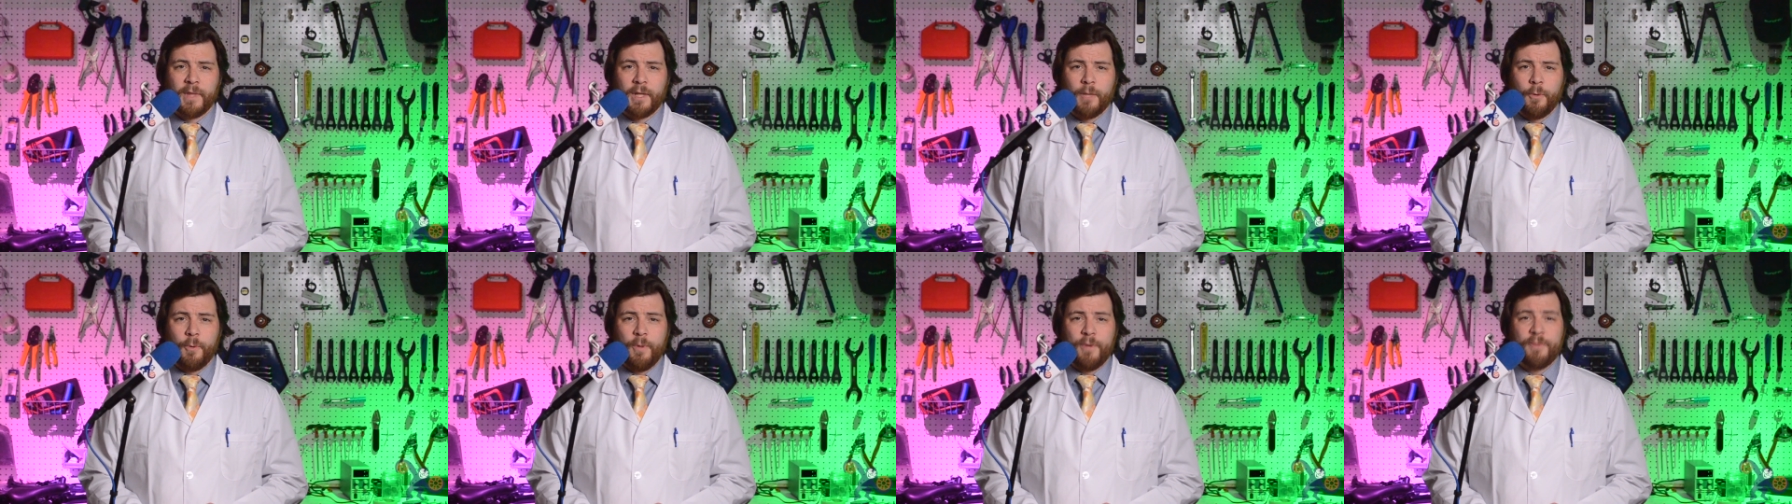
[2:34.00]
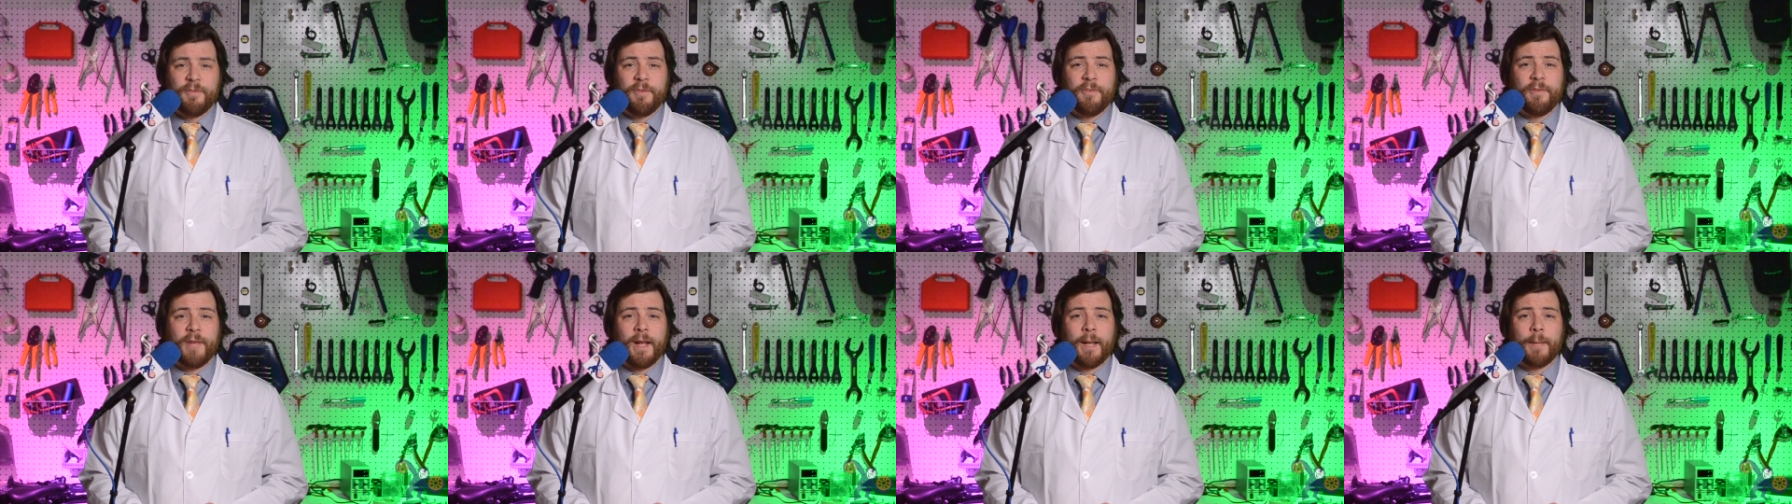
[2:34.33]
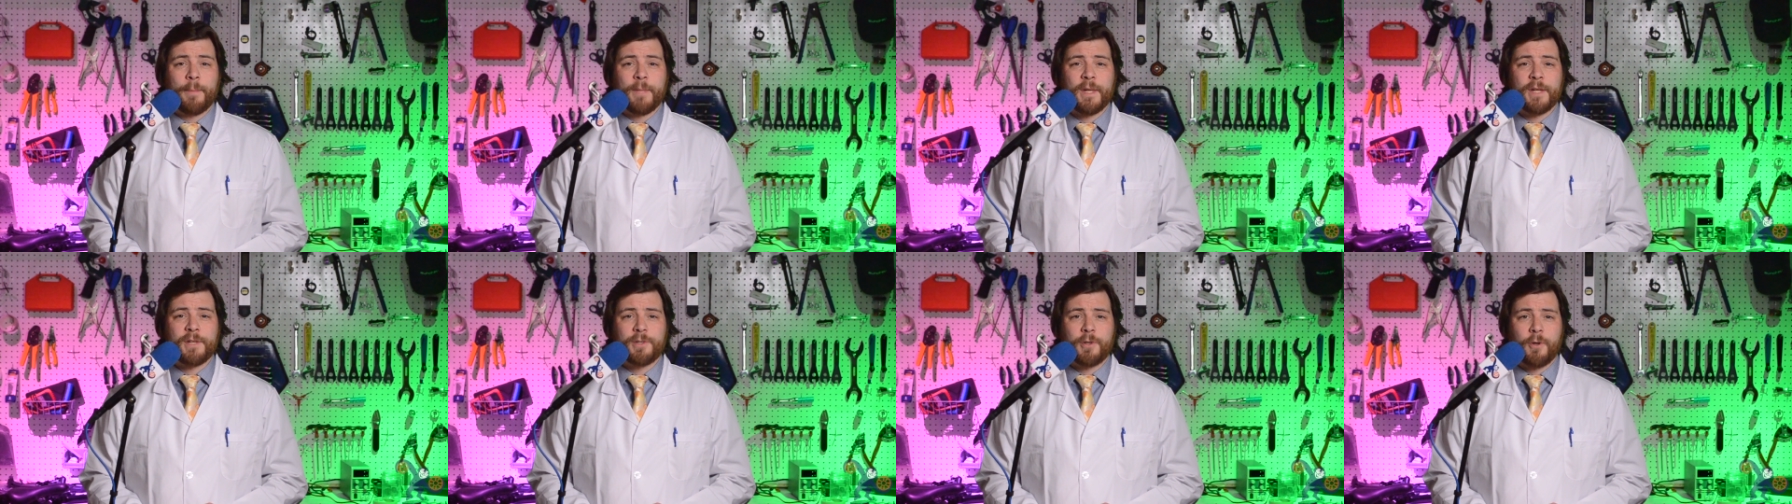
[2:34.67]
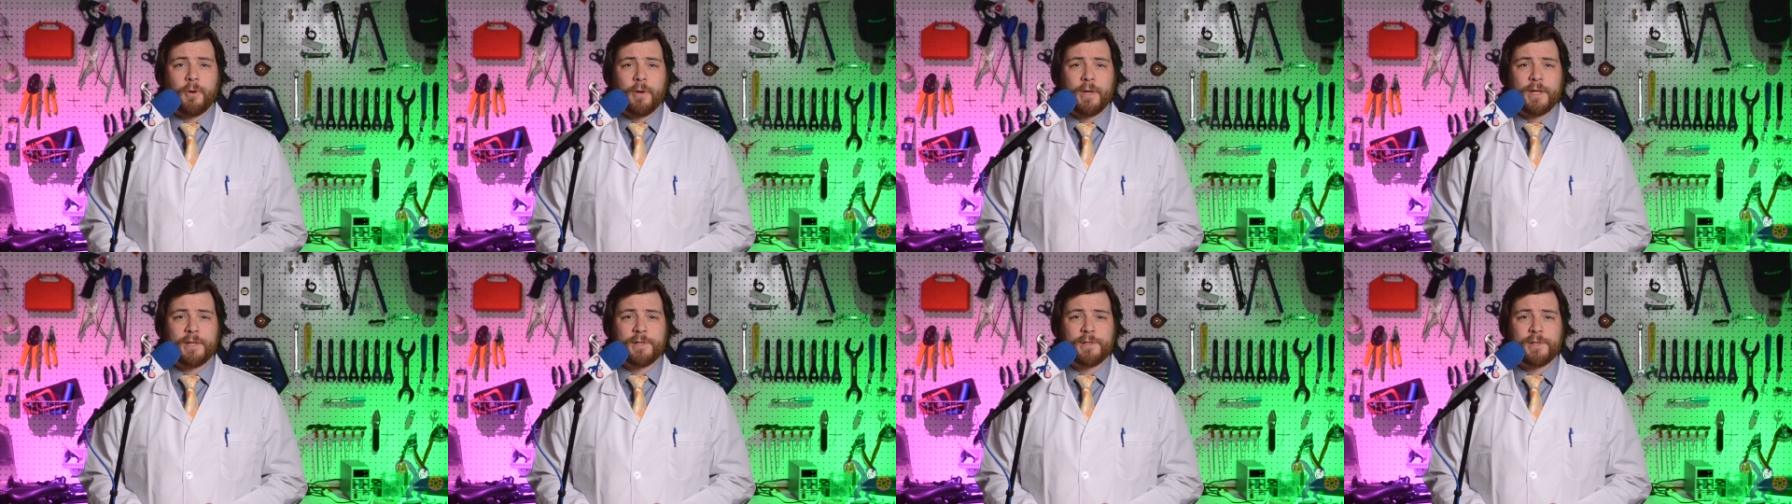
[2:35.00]
We've developed a
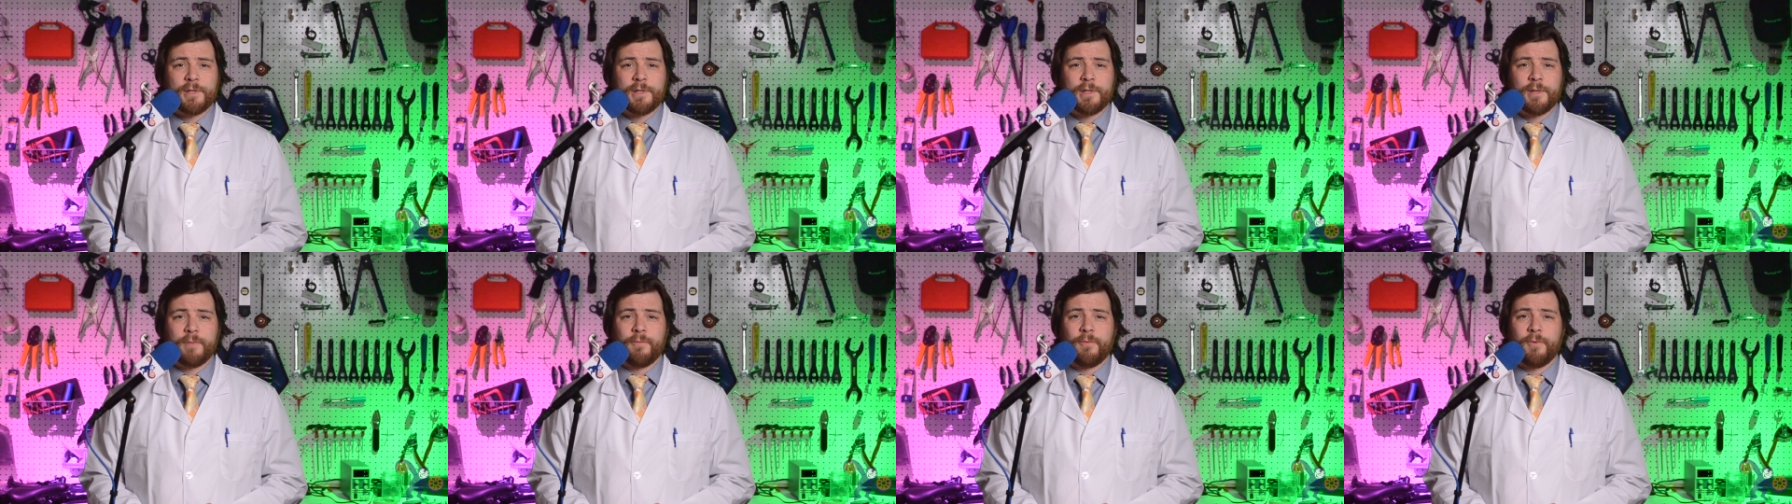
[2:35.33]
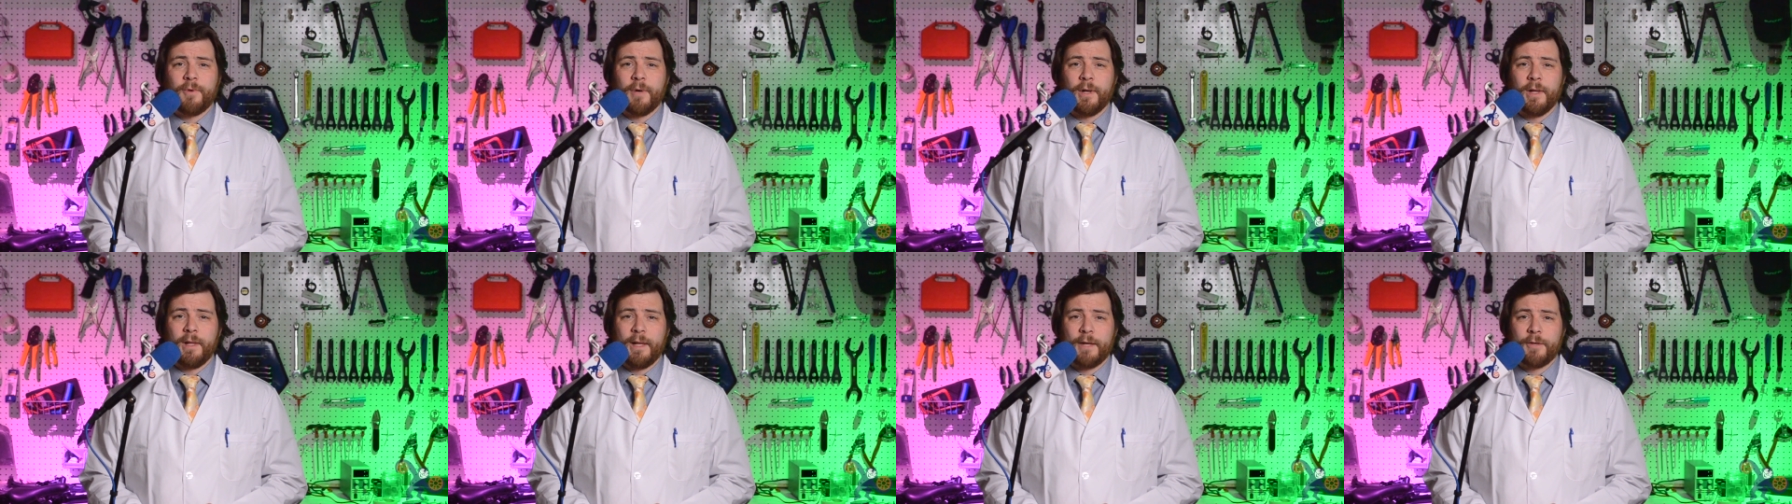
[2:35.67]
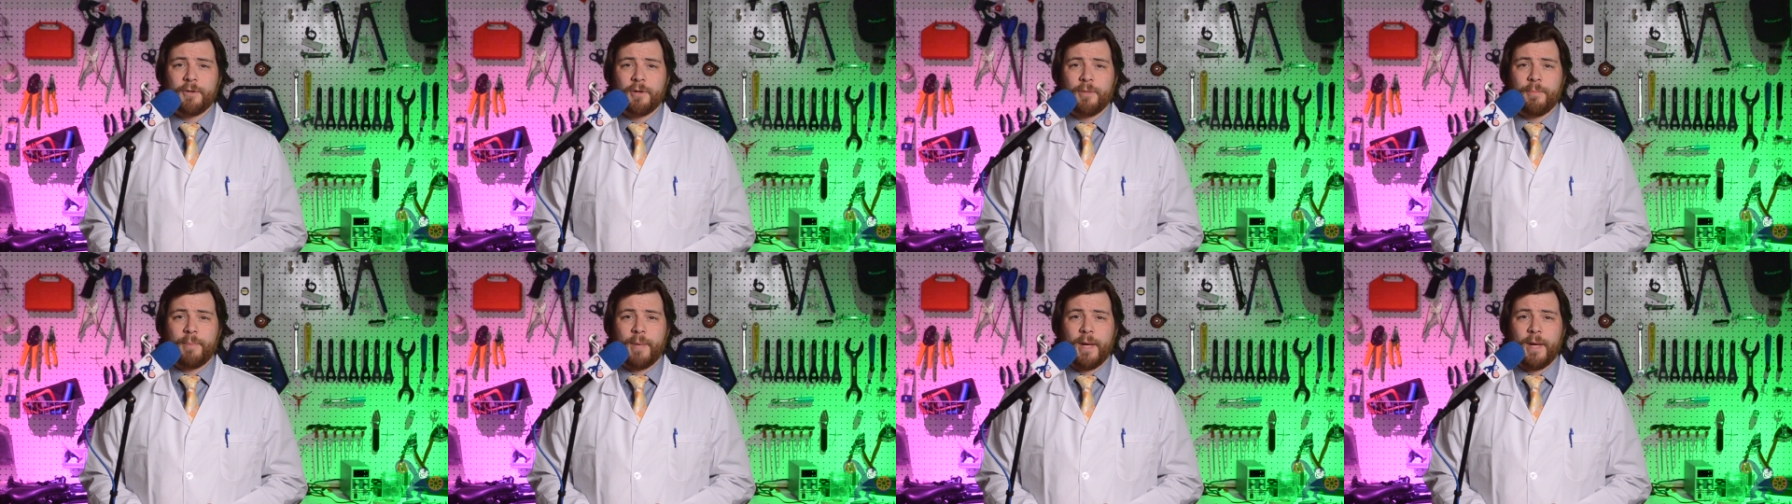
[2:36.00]
scoring system for electric